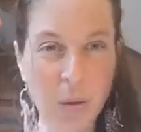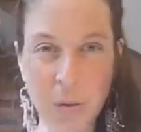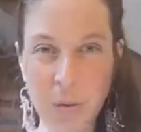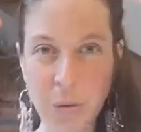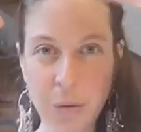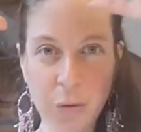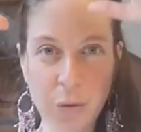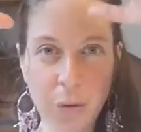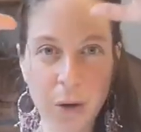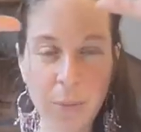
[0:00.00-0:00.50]
the
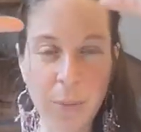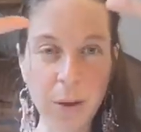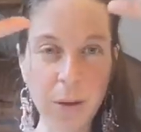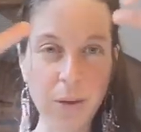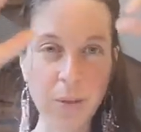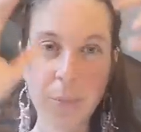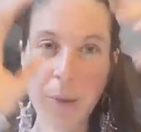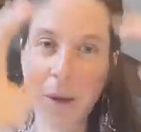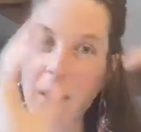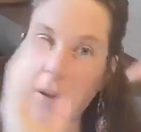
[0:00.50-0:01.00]
dreaming
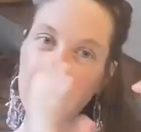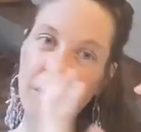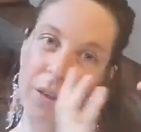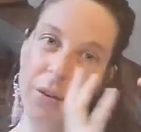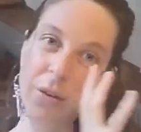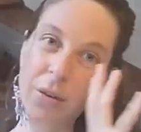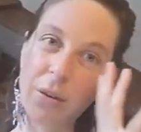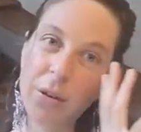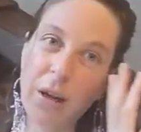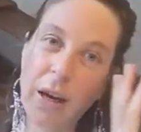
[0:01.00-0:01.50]
space and then
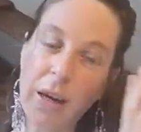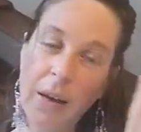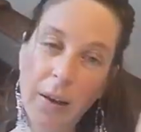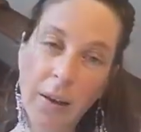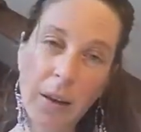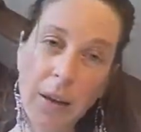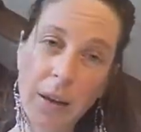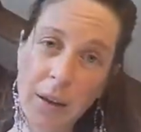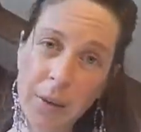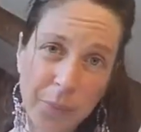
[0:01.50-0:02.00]
there's an
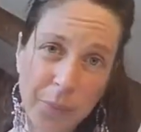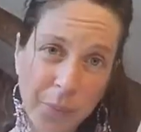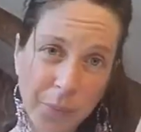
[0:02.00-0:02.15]
idea